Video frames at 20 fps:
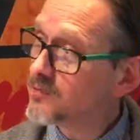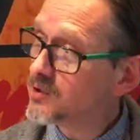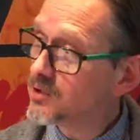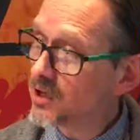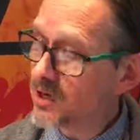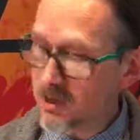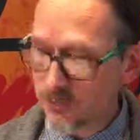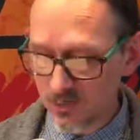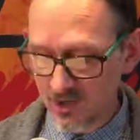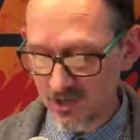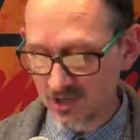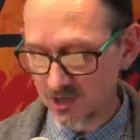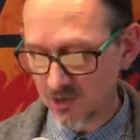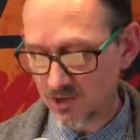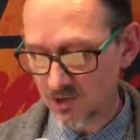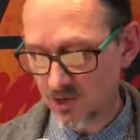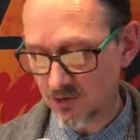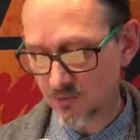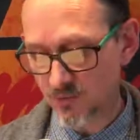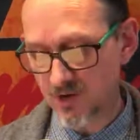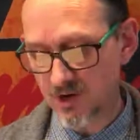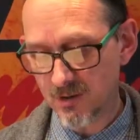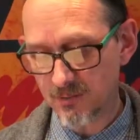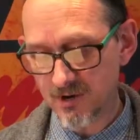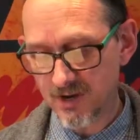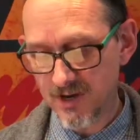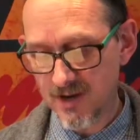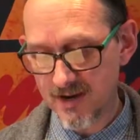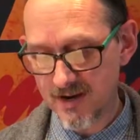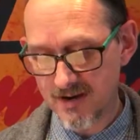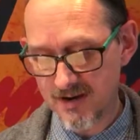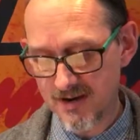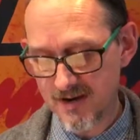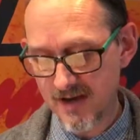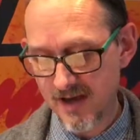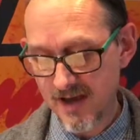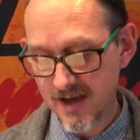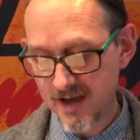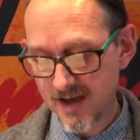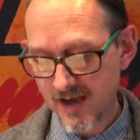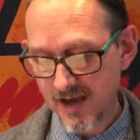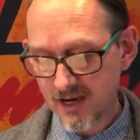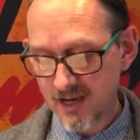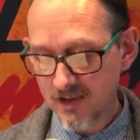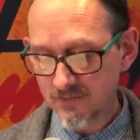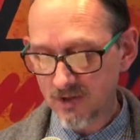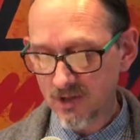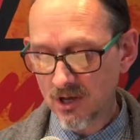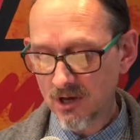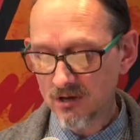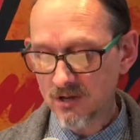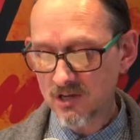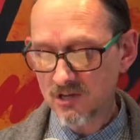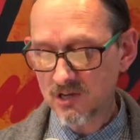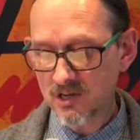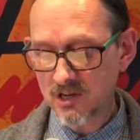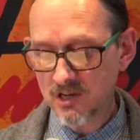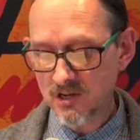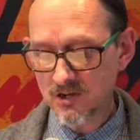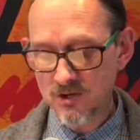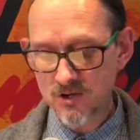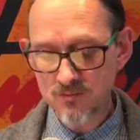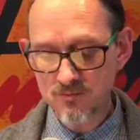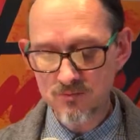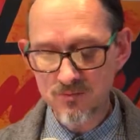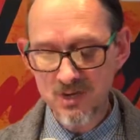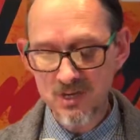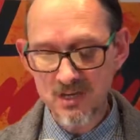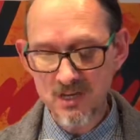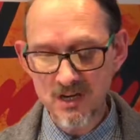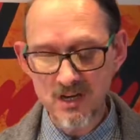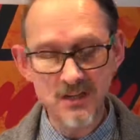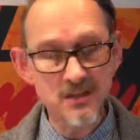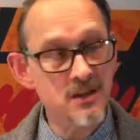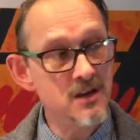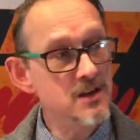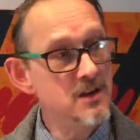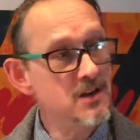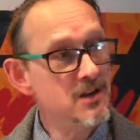JB's opened up again, and even though they said it couldn't be done,